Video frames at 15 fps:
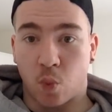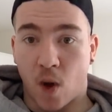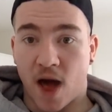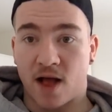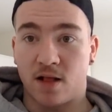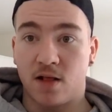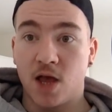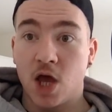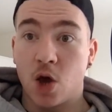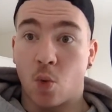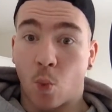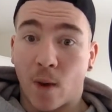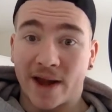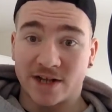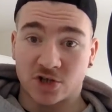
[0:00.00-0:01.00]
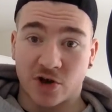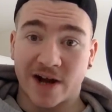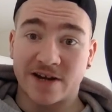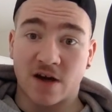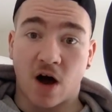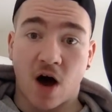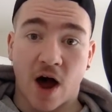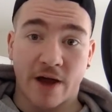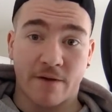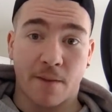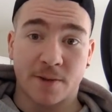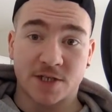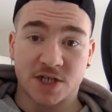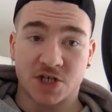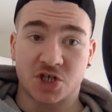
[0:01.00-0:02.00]
well when trained at high
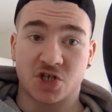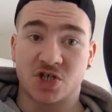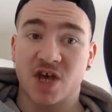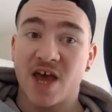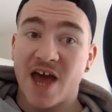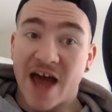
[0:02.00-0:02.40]
repetitions.